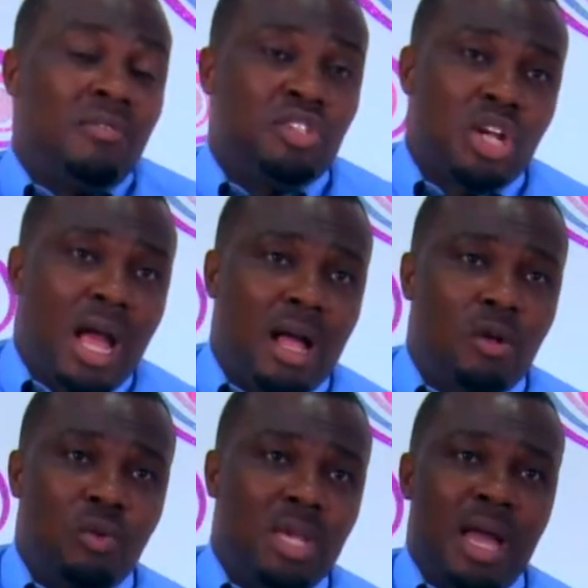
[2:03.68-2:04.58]
a
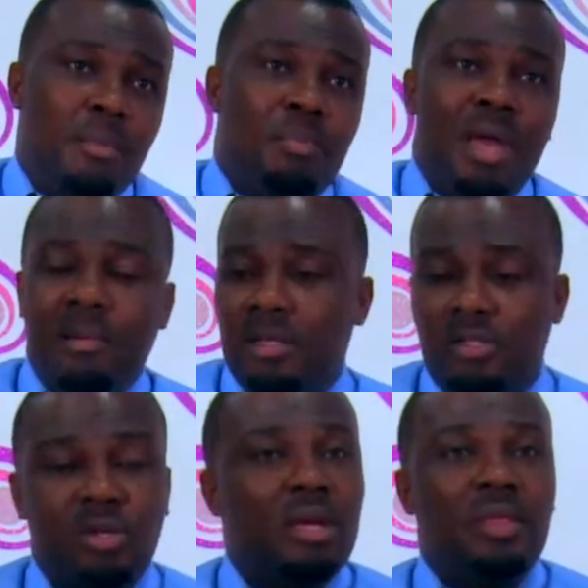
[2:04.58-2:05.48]
child, we are parents
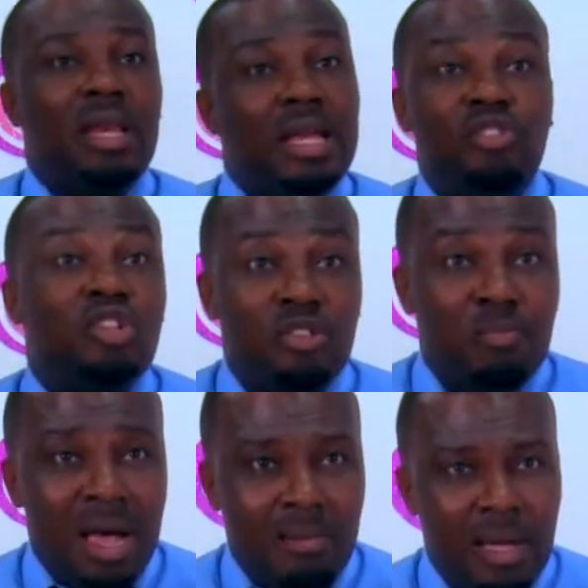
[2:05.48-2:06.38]
together, let's just
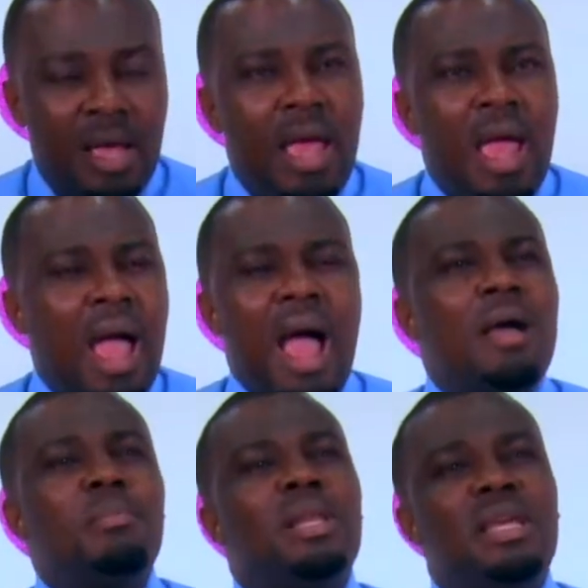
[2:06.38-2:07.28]
marry. I
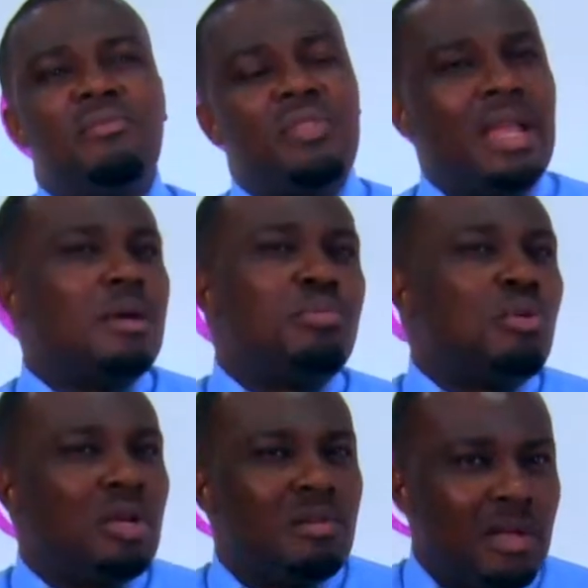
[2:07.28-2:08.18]
believe that a
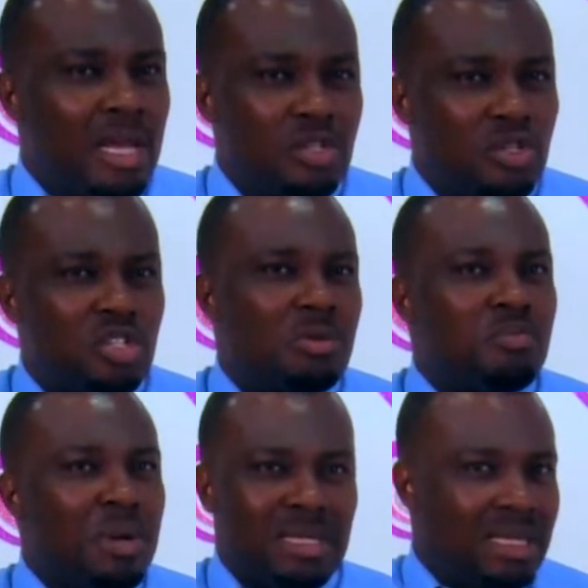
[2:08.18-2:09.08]
broken relationship is
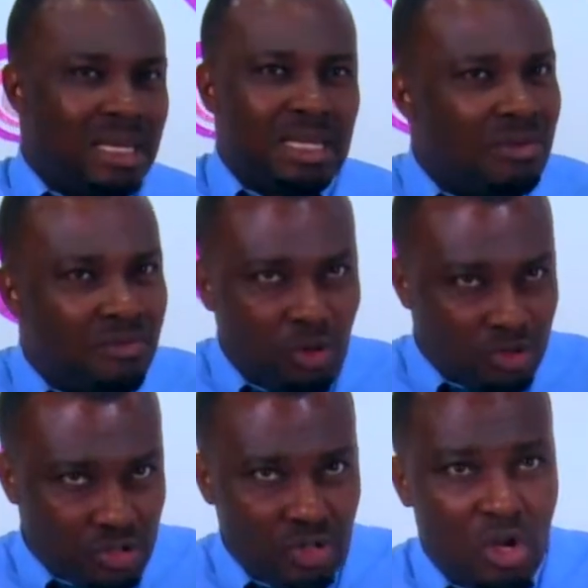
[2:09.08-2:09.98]
better than a
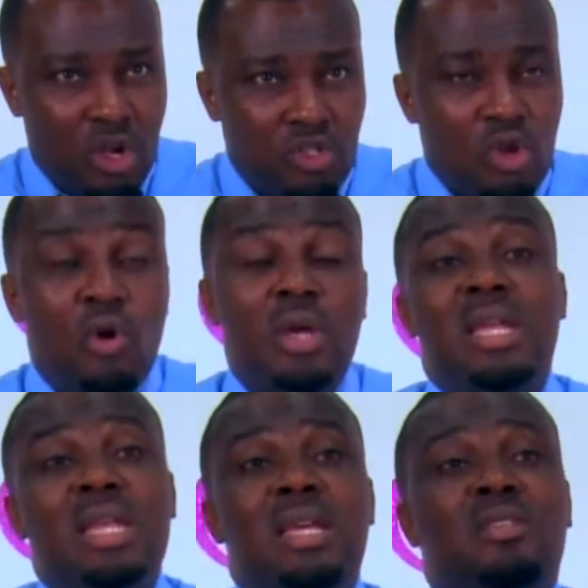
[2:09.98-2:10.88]
divorce. So
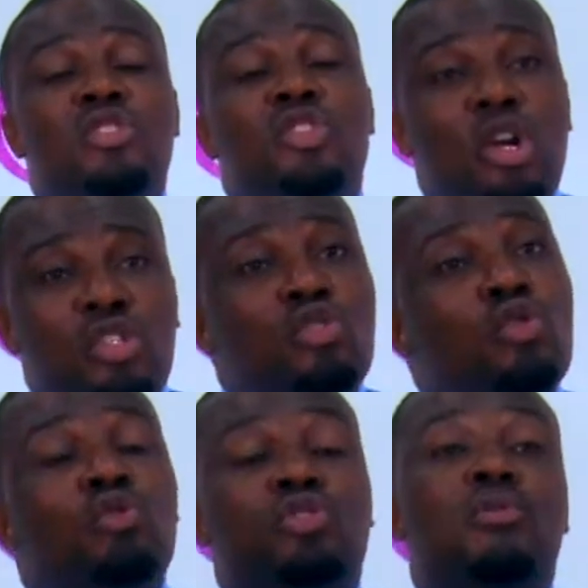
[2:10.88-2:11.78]
it is not
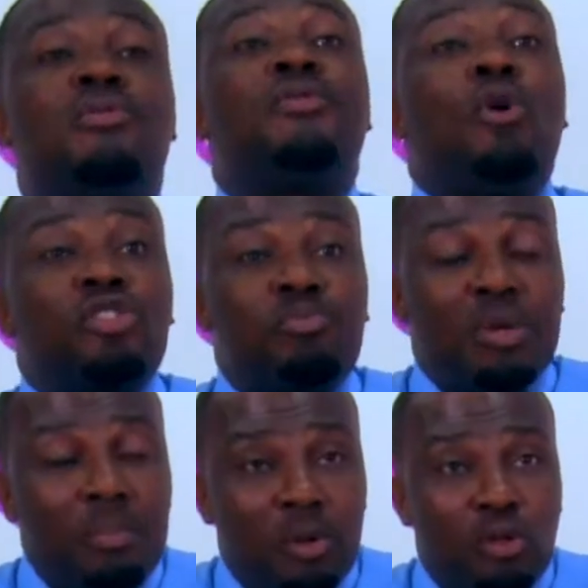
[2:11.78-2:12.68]
good to force
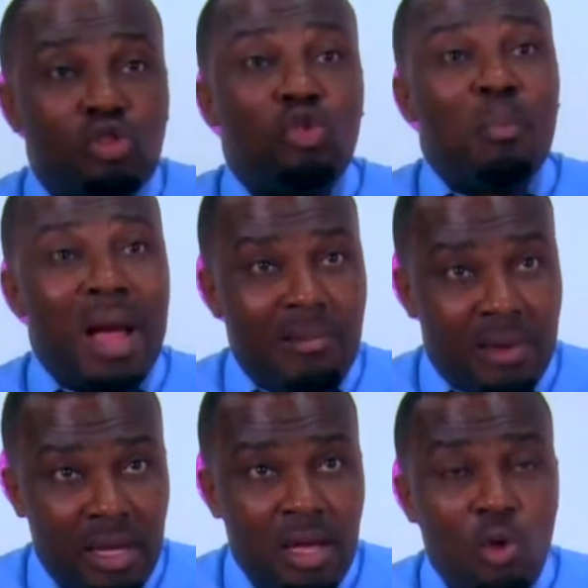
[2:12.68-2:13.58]
people to marry
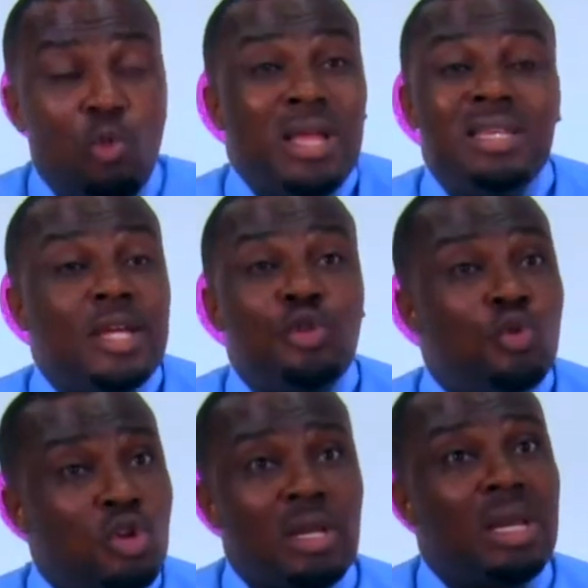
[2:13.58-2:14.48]
when they do
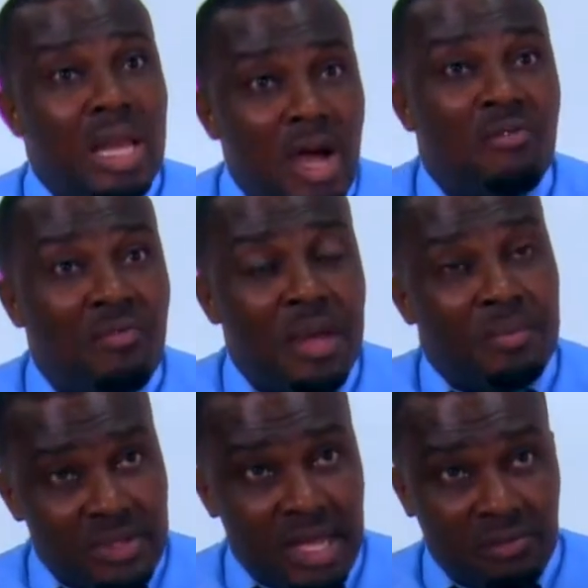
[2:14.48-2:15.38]
not love
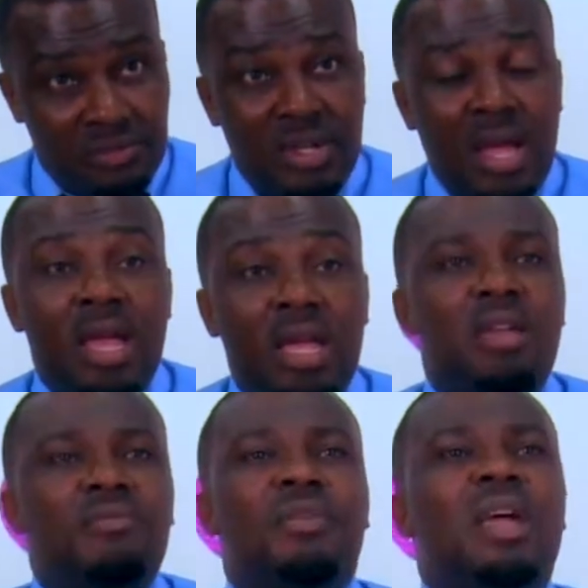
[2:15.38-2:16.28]
themselves.
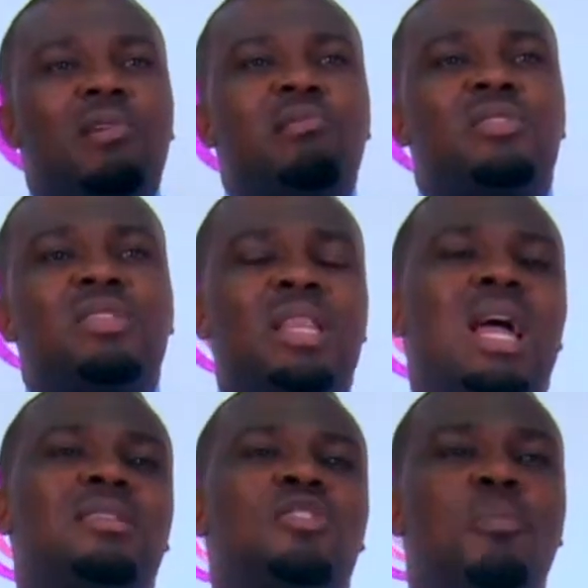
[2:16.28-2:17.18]
If a Christian
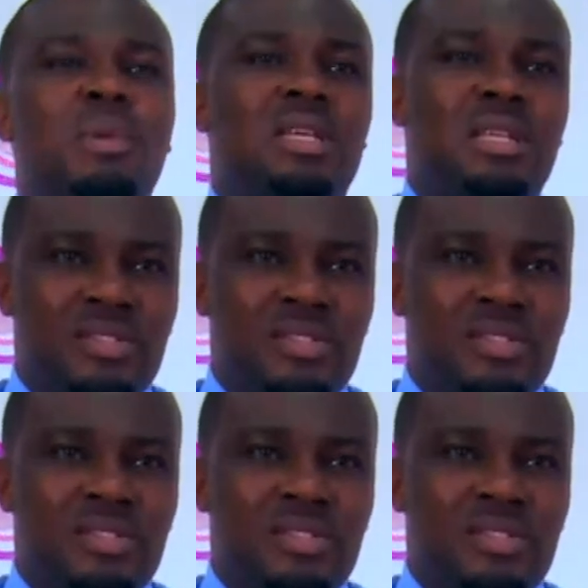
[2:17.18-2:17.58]
has committed a